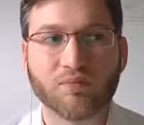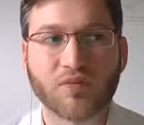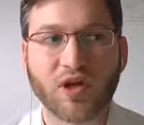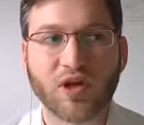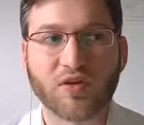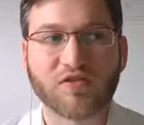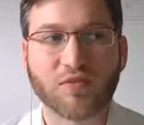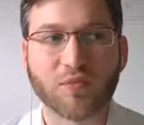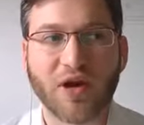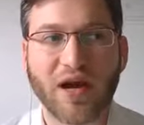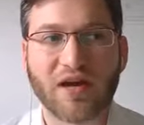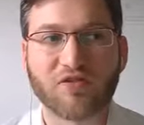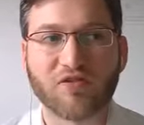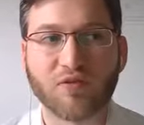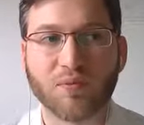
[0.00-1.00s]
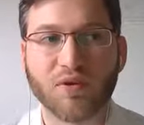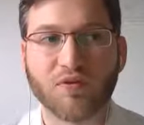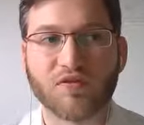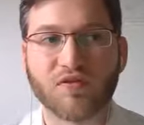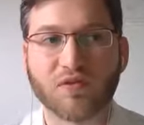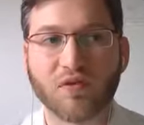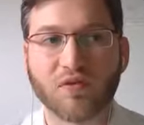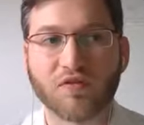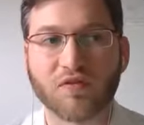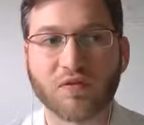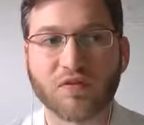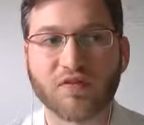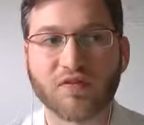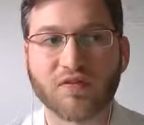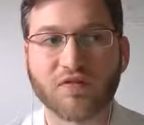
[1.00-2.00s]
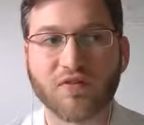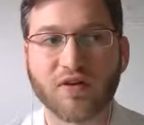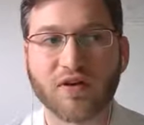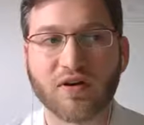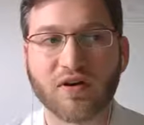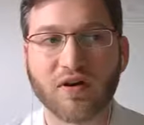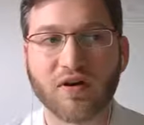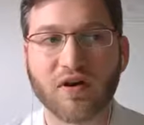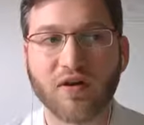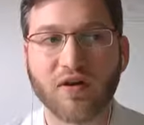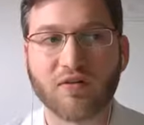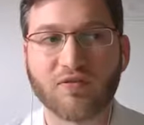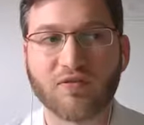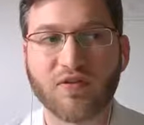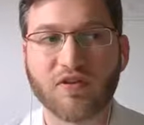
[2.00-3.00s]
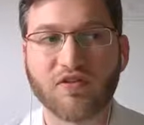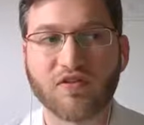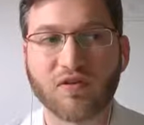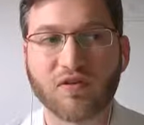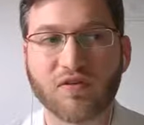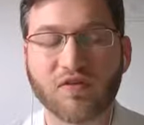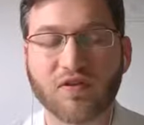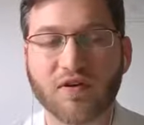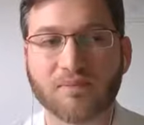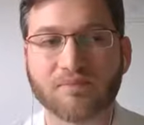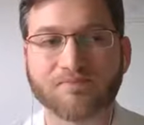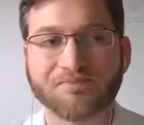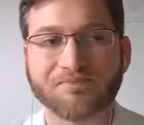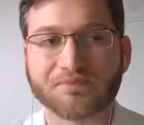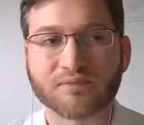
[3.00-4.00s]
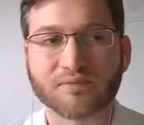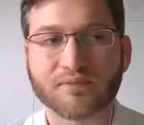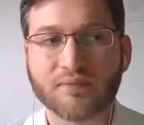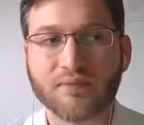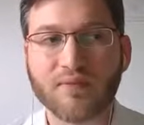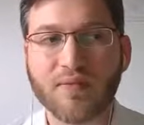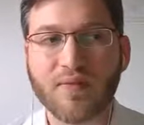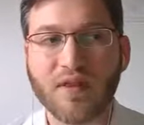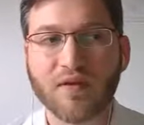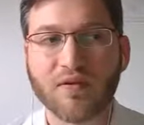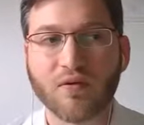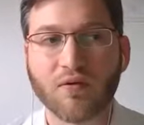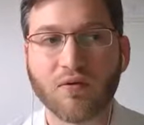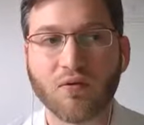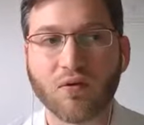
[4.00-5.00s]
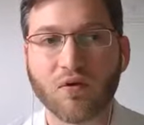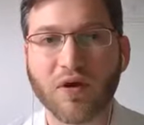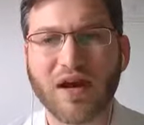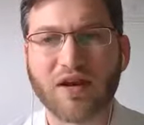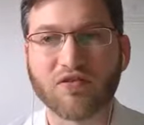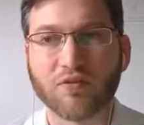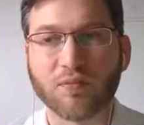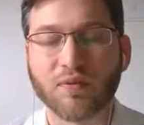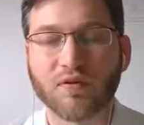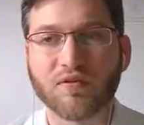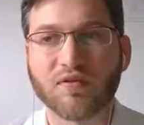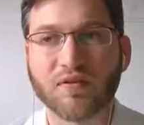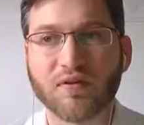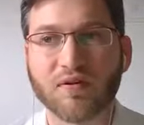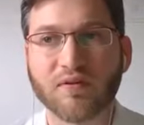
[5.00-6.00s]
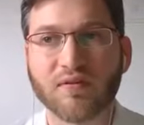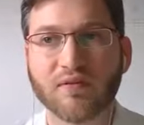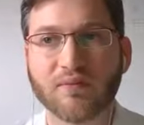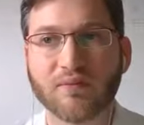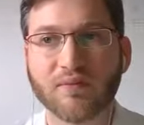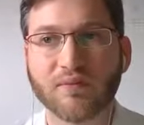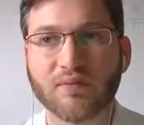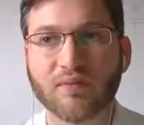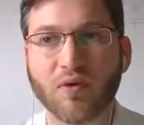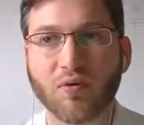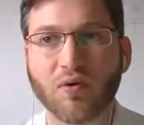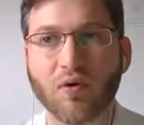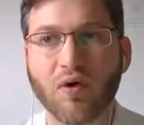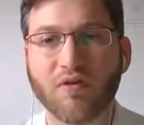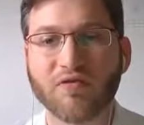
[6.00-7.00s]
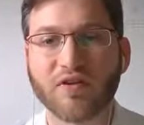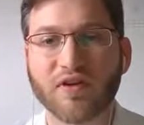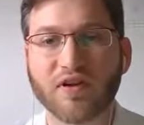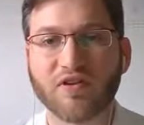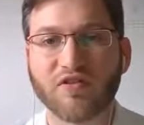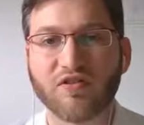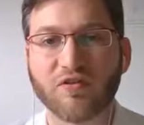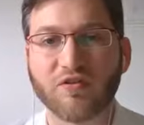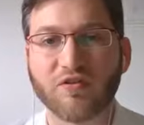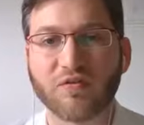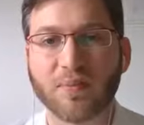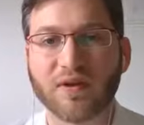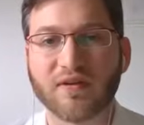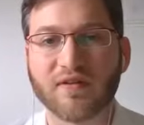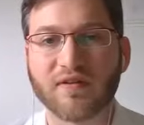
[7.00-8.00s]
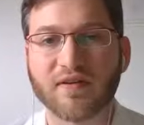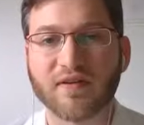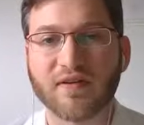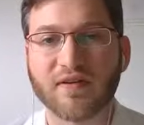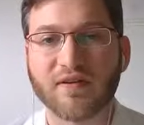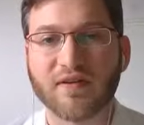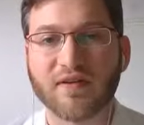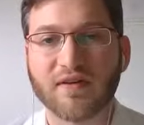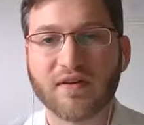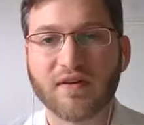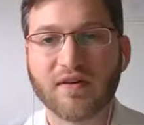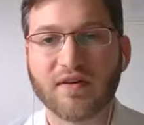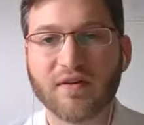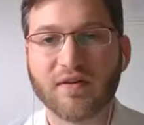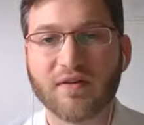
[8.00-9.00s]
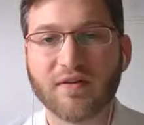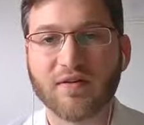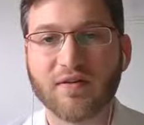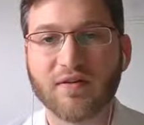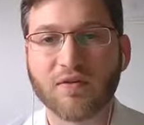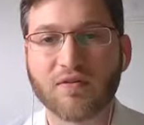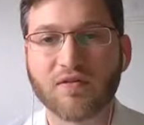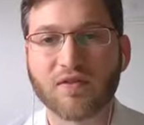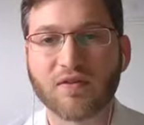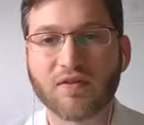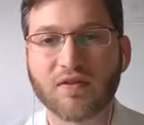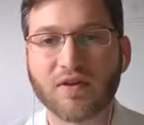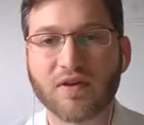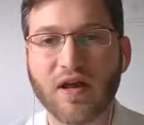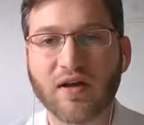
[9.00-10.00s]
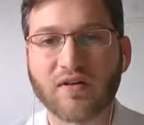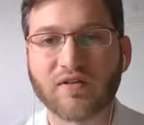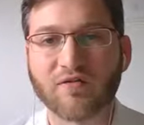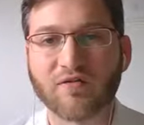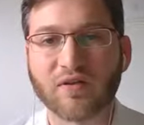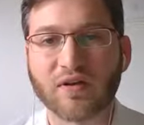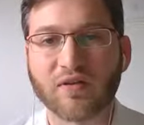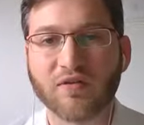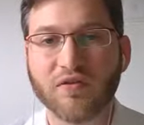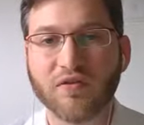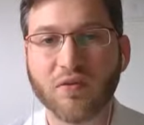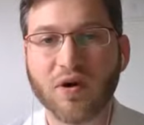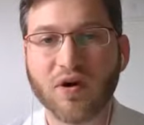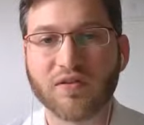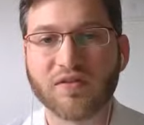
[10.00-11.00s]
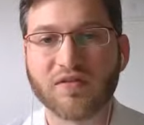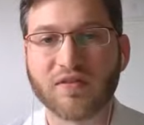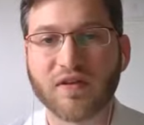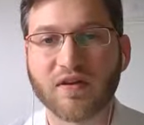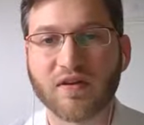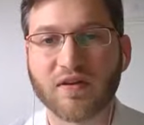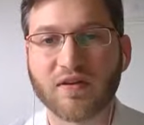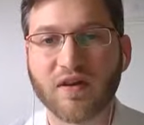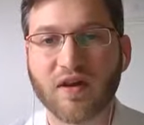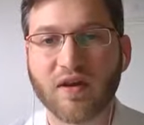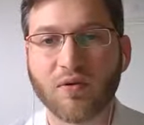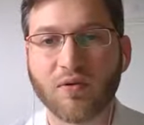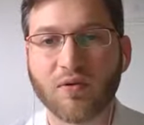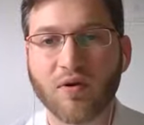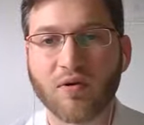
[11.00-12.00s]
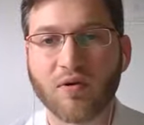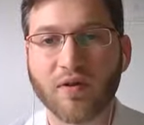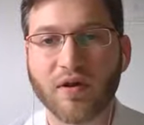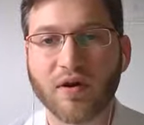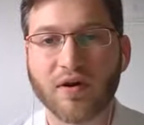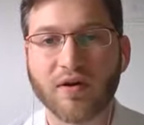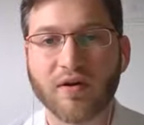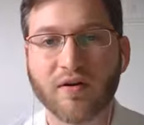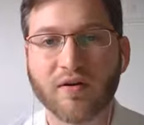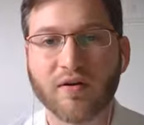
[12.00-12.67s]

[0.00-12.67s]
customer attributes and all sorts of other features, order attributes, there were often issues, but certainly lots of little nuance that came along there,